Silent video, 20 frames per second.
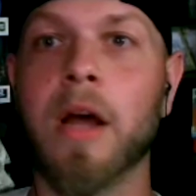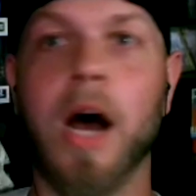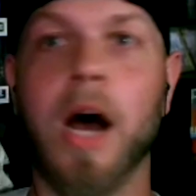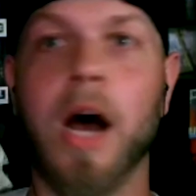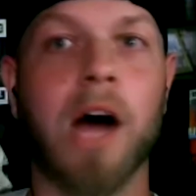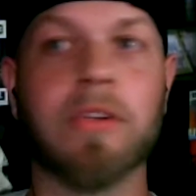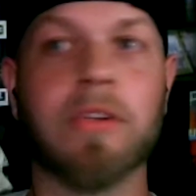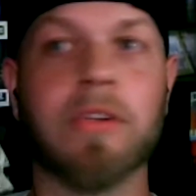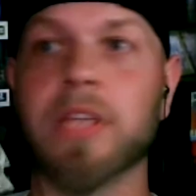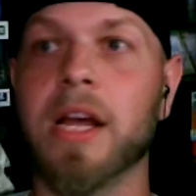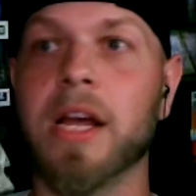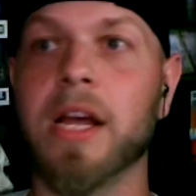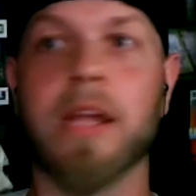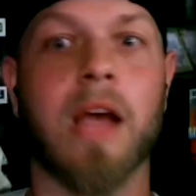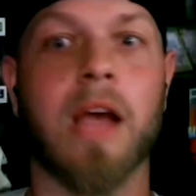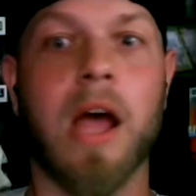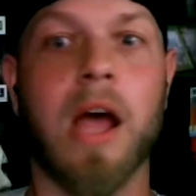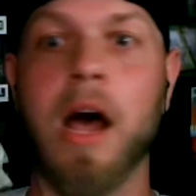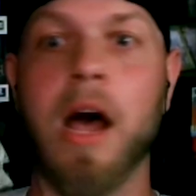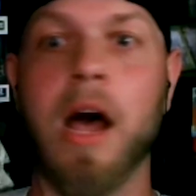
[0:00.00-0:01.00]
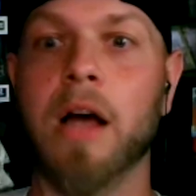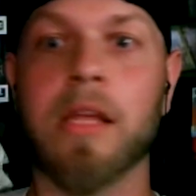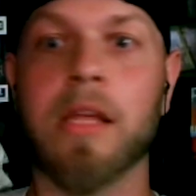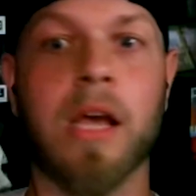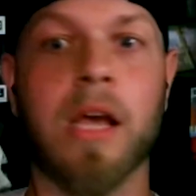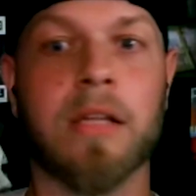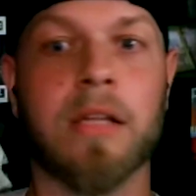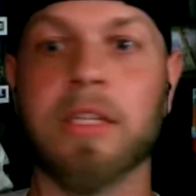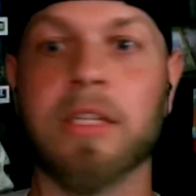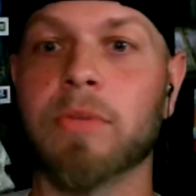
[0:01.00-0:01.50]
I was like, hell
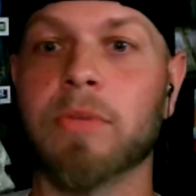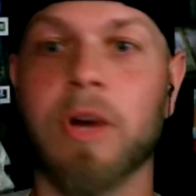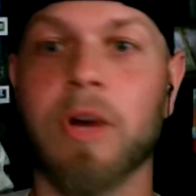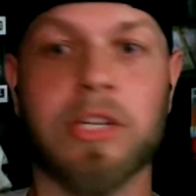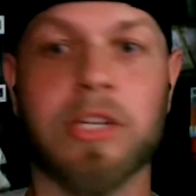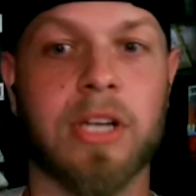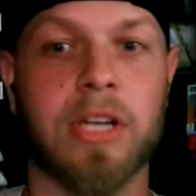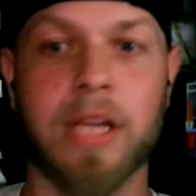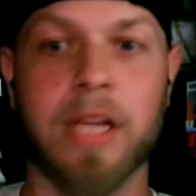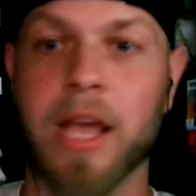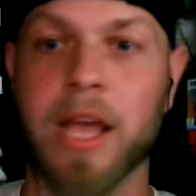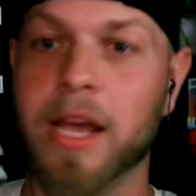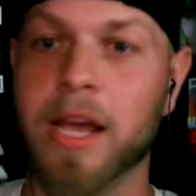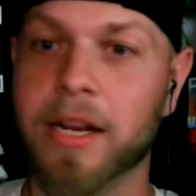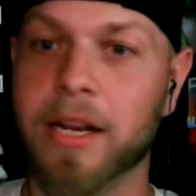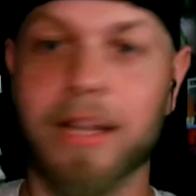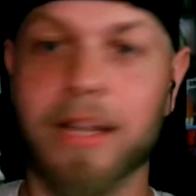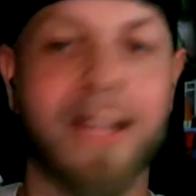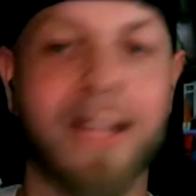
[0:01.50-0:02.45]
yeah, let's watch it again.